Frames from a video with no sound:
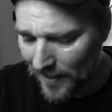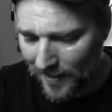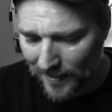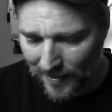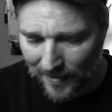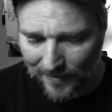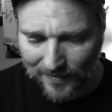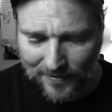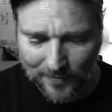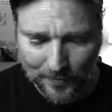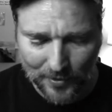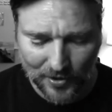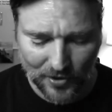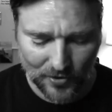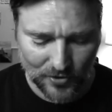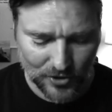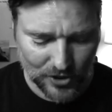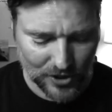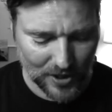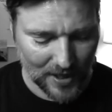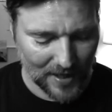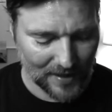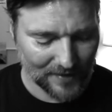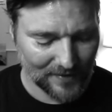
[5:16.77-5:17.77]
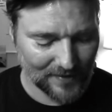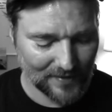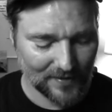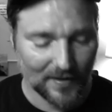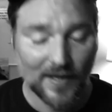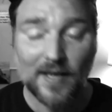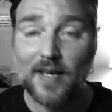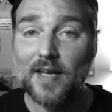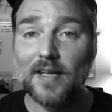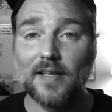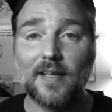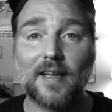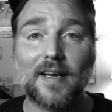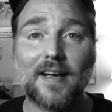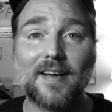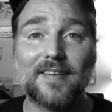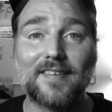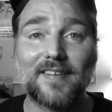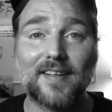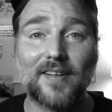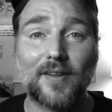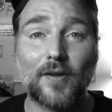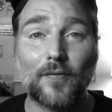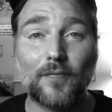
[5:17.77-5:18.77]
Got some of those shots. Like I
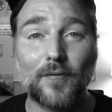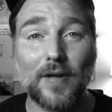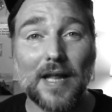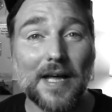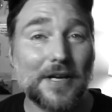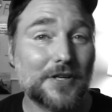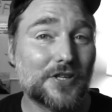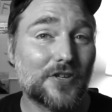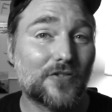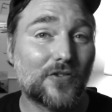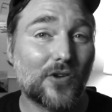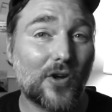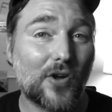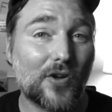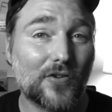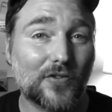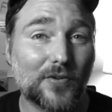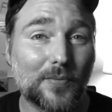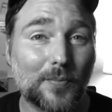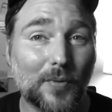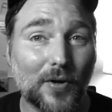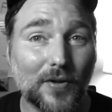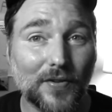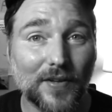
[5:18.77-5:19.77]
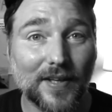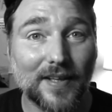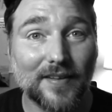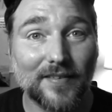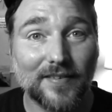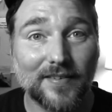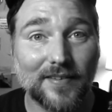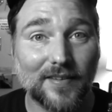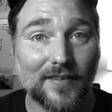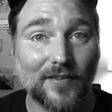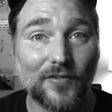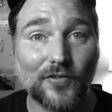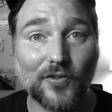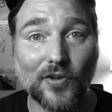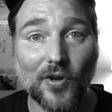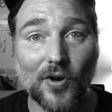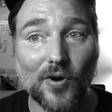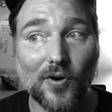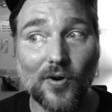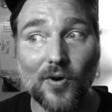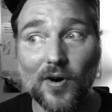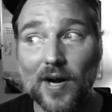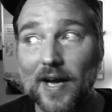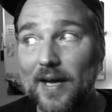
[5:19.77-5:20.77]
said, the flash is awesome on this,
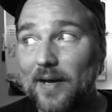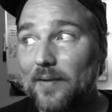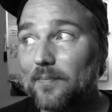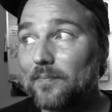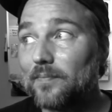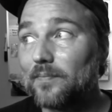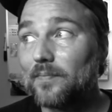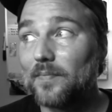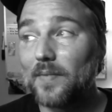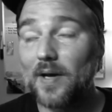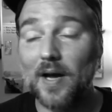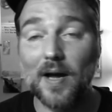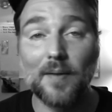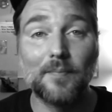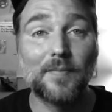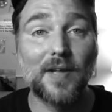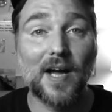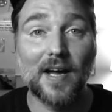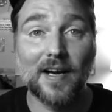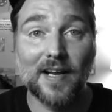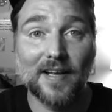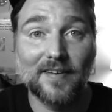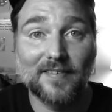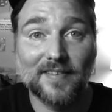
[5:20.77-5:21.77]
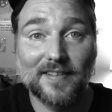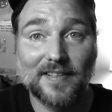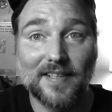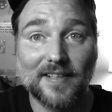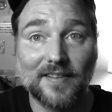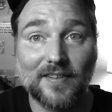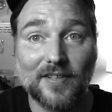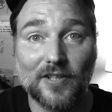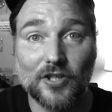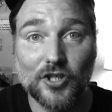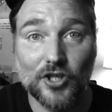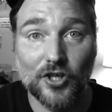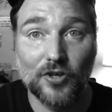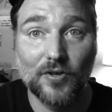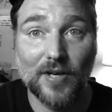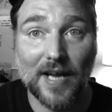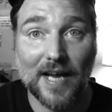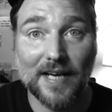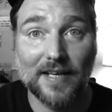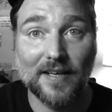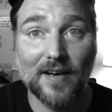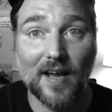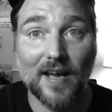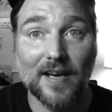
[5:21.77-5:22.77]
so I'm not hesitant to shoot
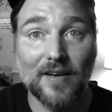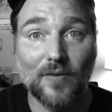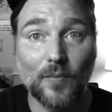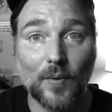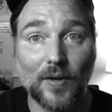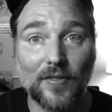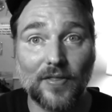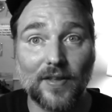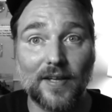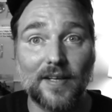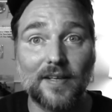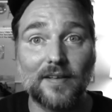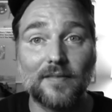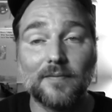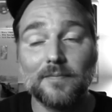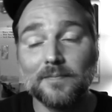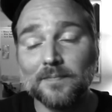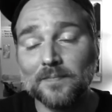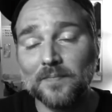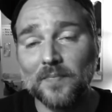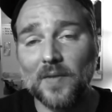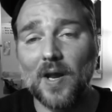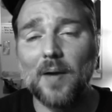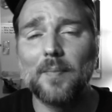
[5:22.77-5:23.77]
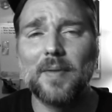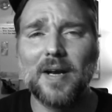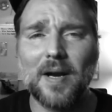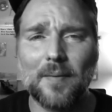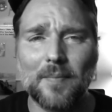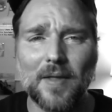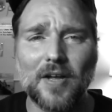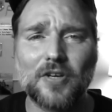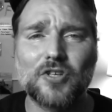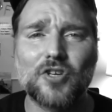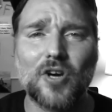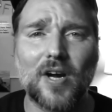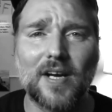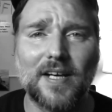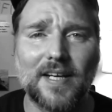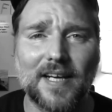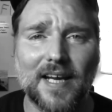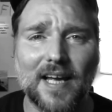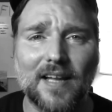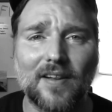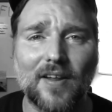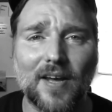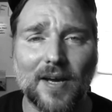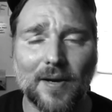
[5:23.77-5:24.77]
at night with it. I mean, I'm not trying to
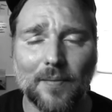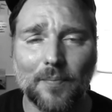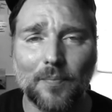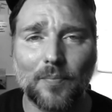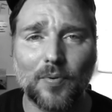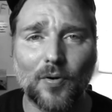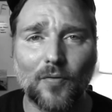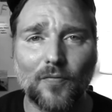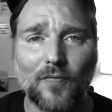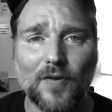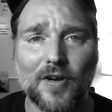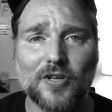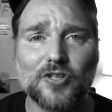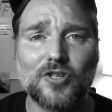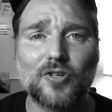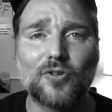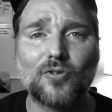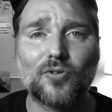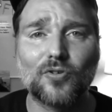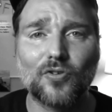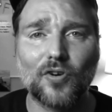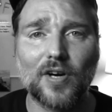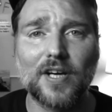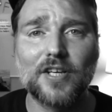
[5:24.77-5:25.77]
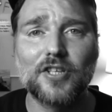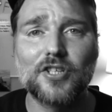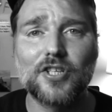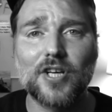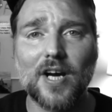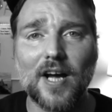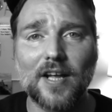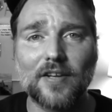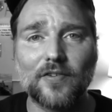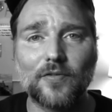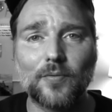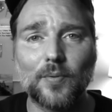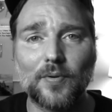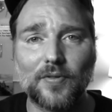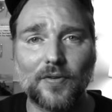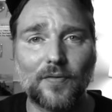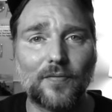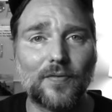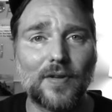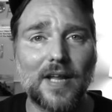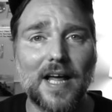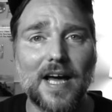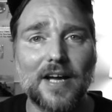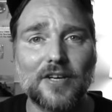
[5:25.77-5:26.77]
get like professional grade shots with the
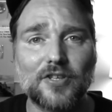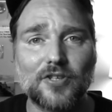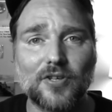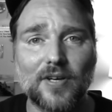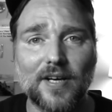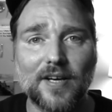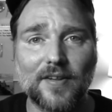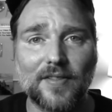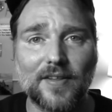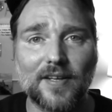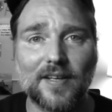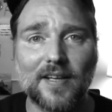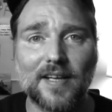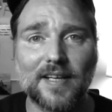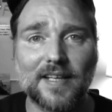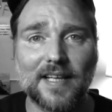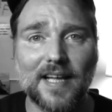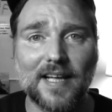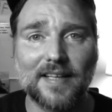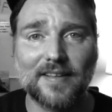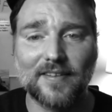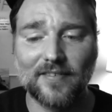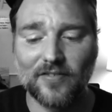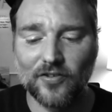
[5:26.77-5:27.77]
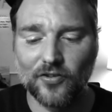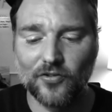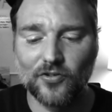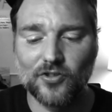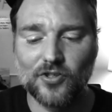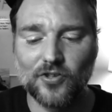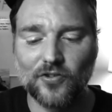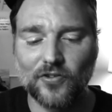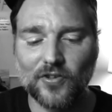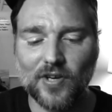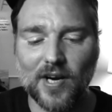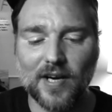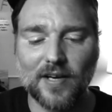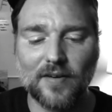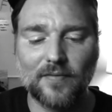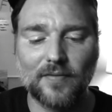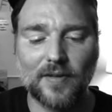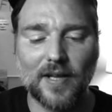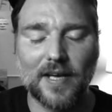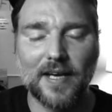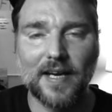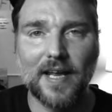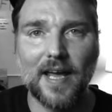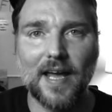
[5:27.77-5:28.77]
flash or anything like that. This is just kind of
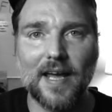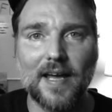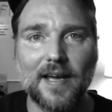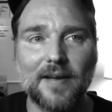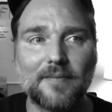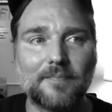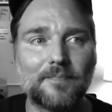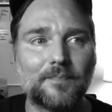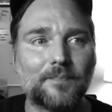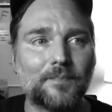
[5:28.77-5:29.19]
like a